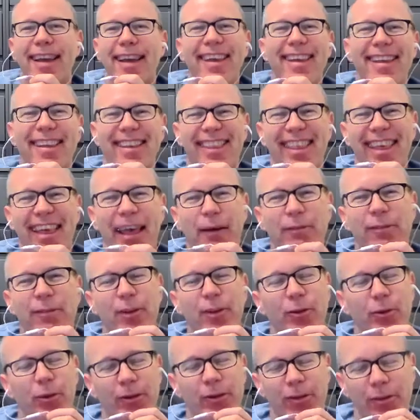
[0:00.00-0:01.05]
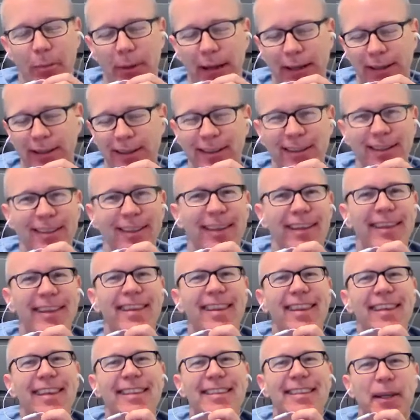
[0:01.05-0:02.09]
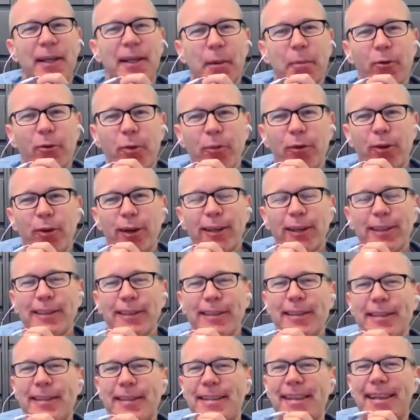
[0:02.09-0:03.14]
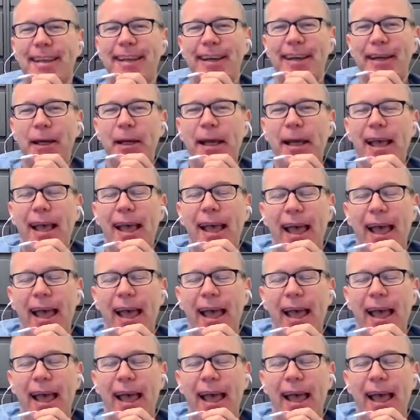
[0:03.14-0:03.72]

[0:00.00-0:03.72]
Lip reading: They have all sorts of bacteria and things on them, some funguses.